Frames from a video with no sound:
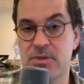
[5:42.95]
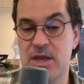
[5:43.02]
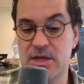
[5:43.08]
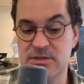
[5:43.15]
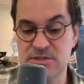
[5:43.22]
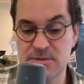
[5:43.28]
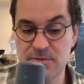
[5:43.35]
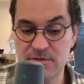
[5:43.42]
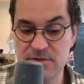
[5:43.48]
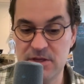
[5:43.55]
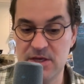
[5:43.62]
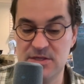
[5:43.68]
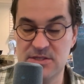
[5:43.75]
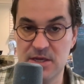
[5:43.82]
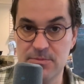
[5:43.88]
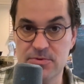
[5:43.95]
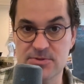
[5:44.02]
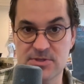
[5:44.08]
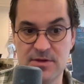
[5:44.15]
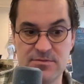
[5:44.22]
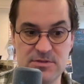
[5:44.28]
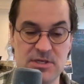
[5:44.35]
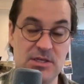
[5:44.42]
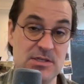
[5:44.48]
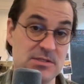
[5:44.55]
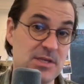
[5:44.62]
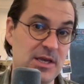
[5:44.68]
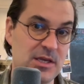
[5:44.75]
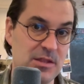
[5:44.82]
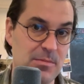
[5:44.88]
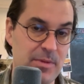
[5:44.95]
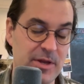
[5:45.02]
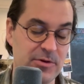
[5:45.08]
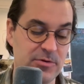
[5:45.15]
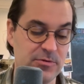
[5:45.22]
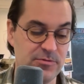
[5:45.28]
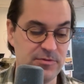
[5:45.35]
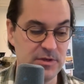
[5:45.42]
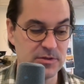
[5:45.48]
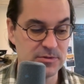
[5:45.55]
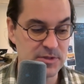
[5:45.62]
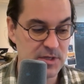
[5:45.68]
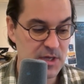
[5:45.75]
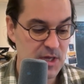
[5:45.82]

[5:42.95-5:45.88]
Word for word: and some of the examples I've seen is like in the medical field.